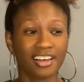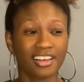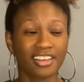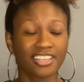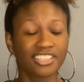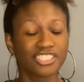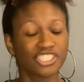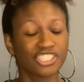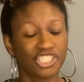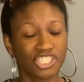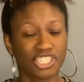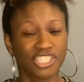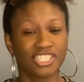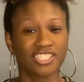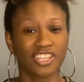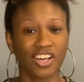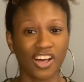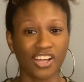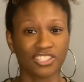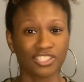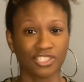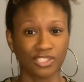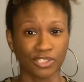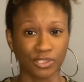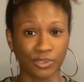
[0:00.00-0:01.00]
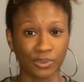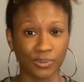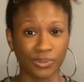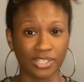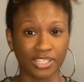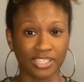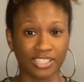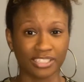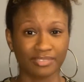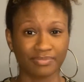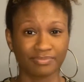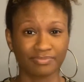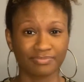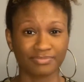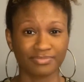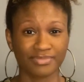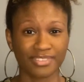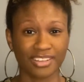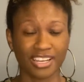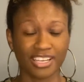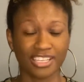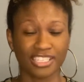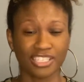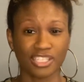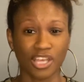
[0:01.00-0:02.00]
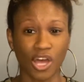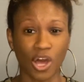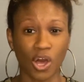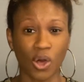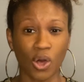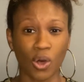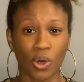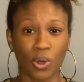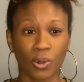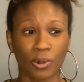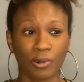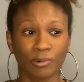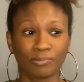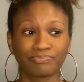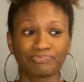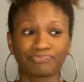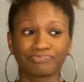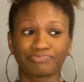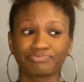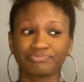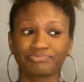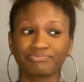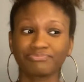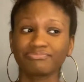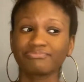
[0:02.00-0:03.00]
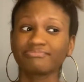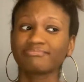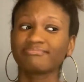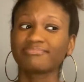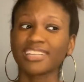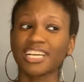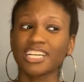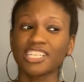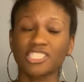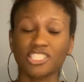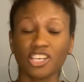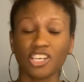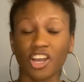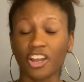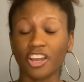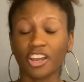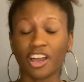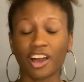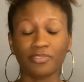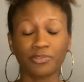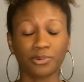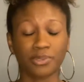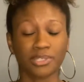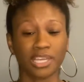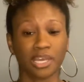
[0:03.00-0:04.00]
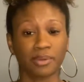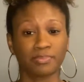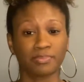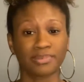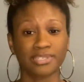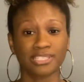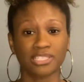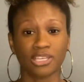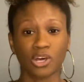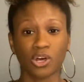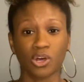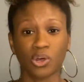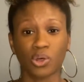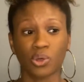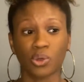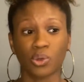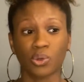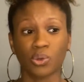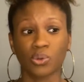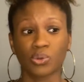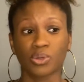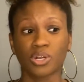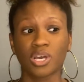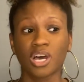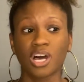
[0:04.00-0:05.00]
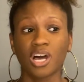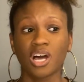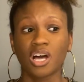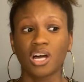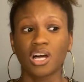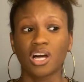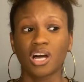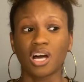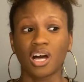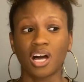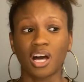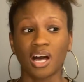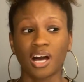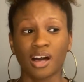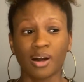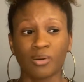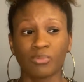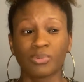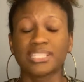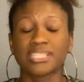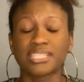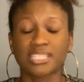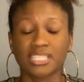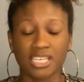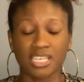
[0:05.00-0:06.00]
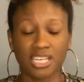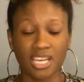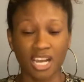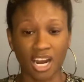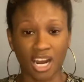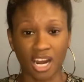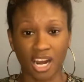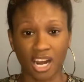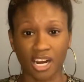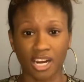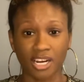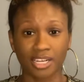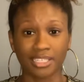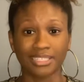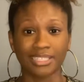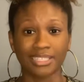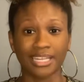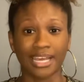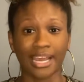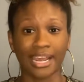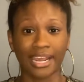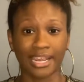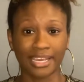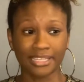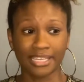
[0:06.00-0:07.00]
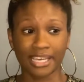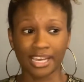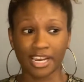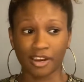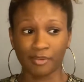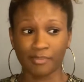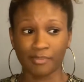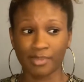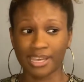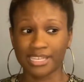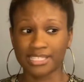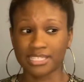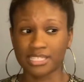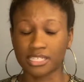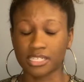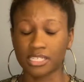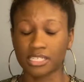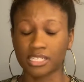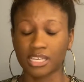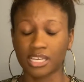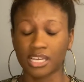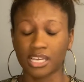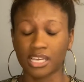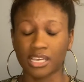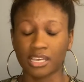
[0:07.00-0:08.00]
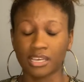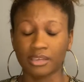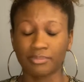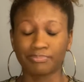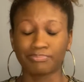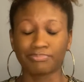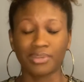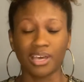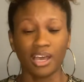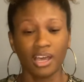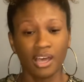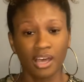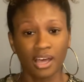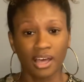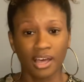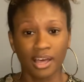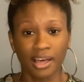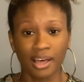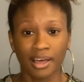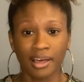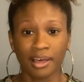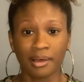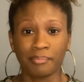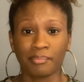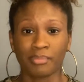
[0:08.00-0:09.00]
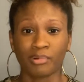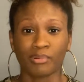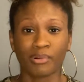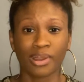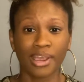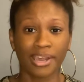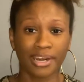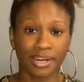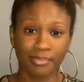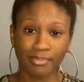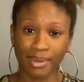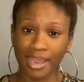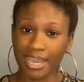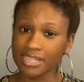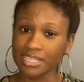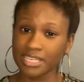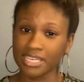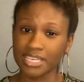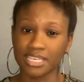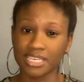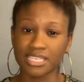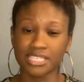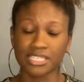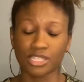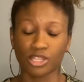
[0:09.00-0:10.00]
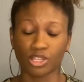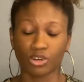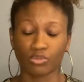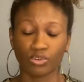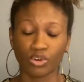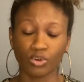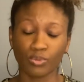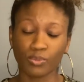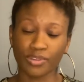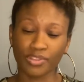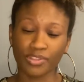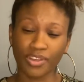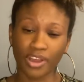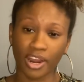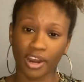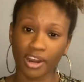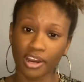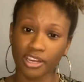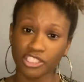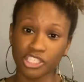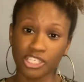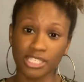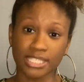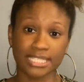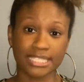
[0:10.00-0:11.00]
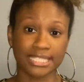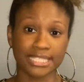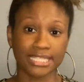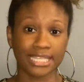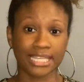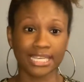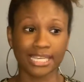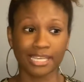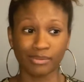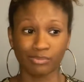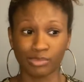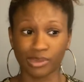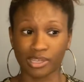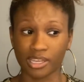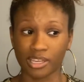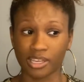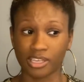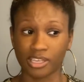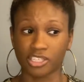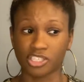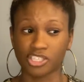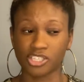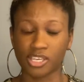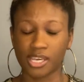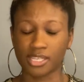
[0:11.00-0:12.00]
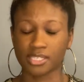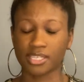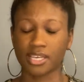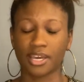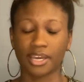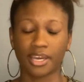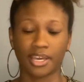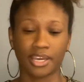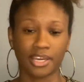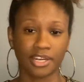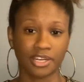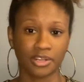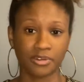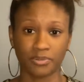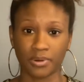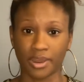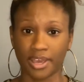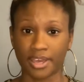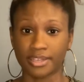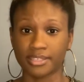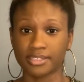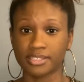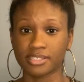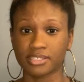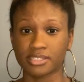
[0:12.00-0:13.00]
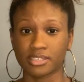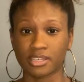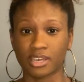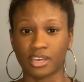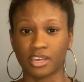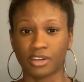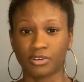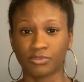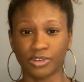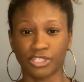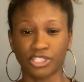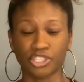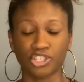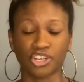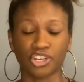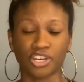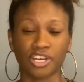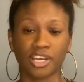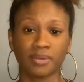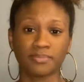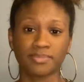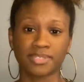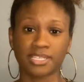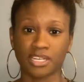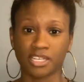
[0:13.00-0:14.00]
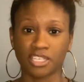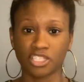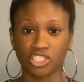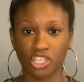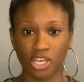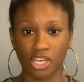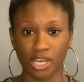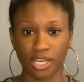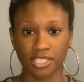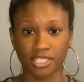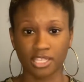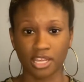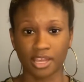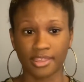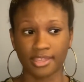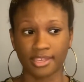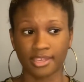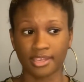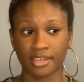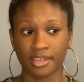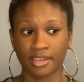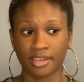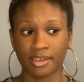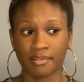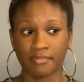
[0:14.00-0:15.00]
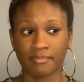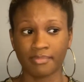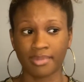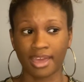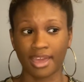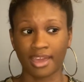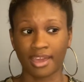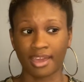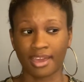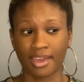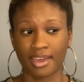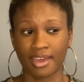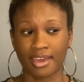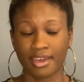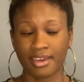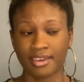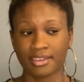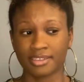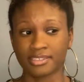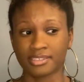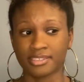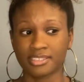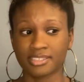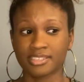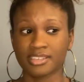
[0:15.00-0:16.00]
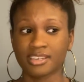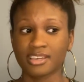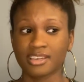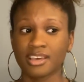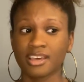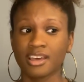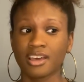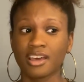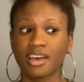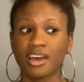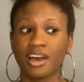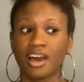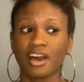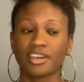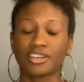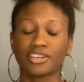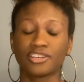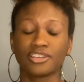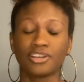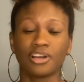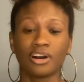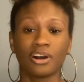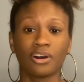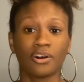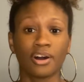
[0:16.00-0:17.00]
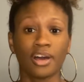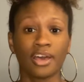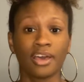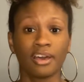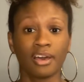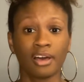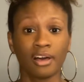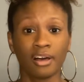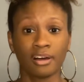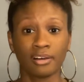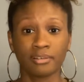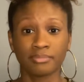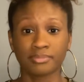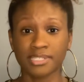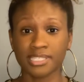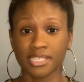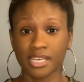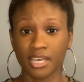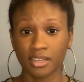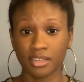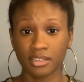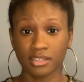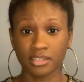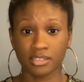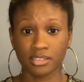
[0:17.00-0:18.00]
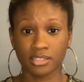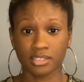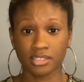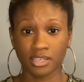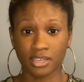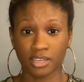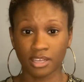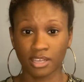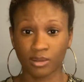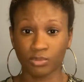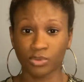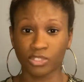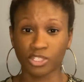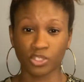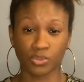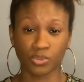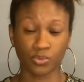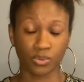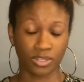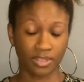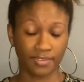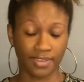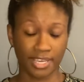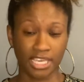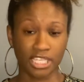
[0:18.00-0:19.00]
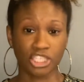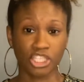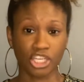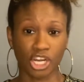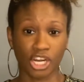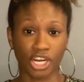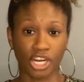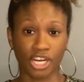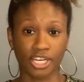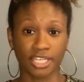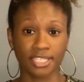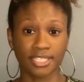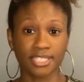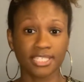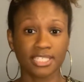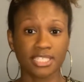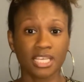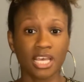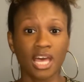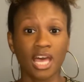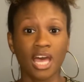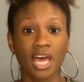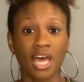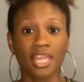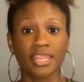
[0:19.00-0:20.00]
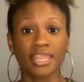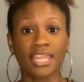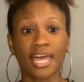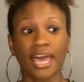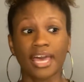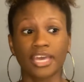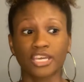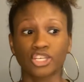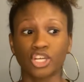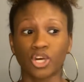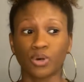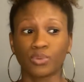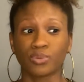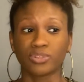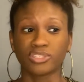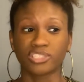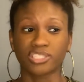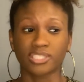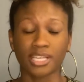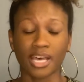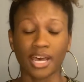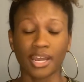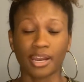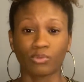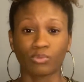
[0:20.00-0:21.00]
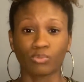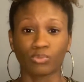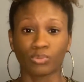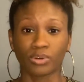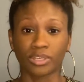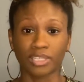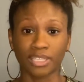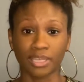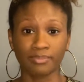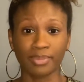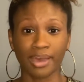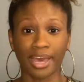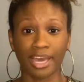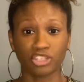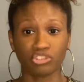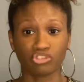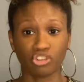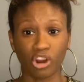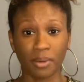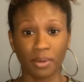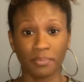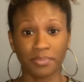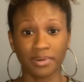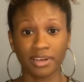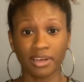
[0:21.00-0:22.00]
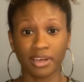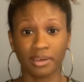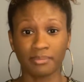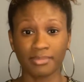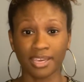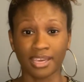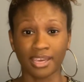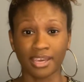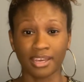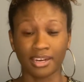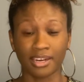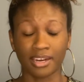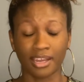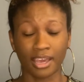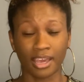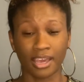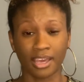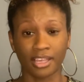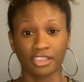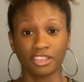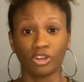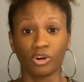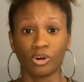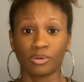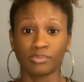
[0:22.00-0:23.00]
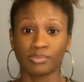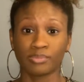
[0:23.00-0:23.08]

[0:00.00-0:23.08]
she saw DeLuca. So starting off with the episode, we see her laying there basically. Miranda Bailey is in the room with her. She's asleep because she hasn't had any rest, and Richard comes in and checks on them, and Helm tells him, which is one of the interns, that we just had a really bad trauma come in, and lo and